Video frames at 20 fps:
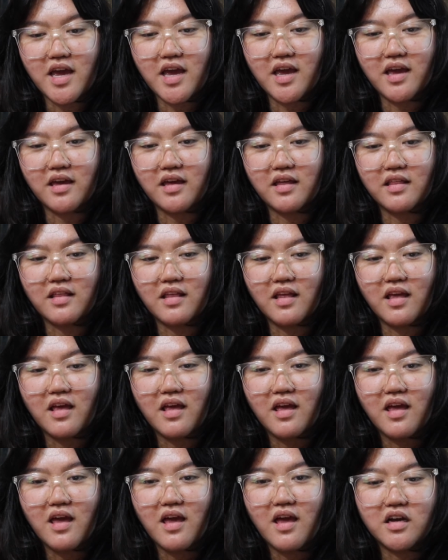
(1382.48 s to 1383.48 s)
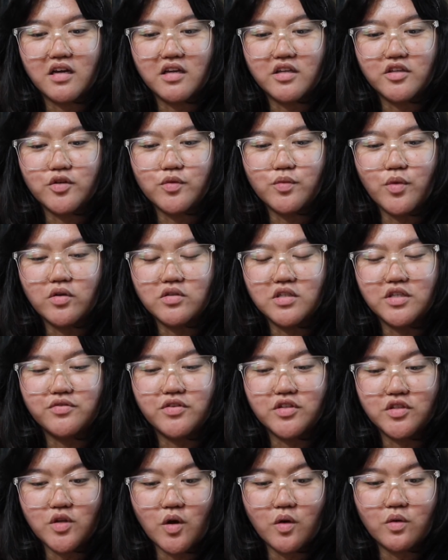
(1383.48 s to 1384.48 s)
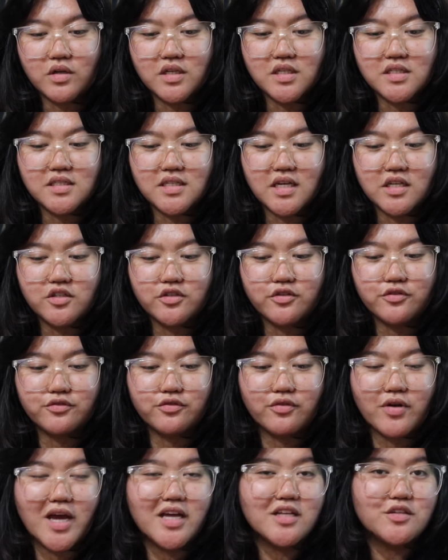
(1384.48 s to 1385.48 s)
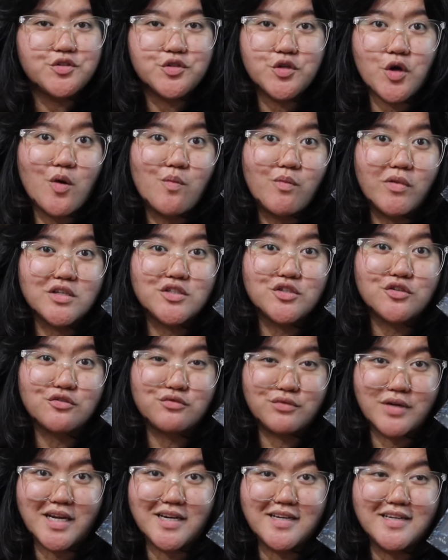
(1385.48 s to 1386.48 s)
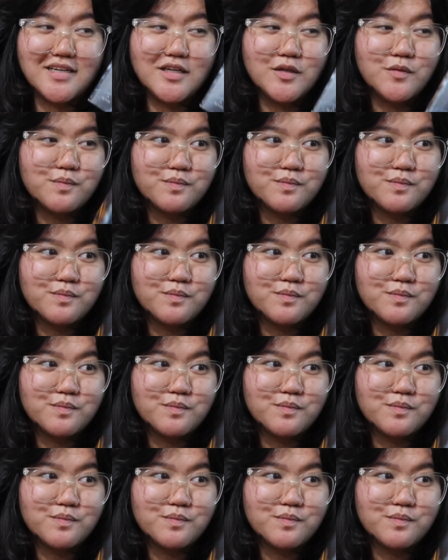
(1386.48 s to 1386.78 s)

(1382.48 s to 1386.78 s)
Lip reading: and you won't even notice that you've read so much already.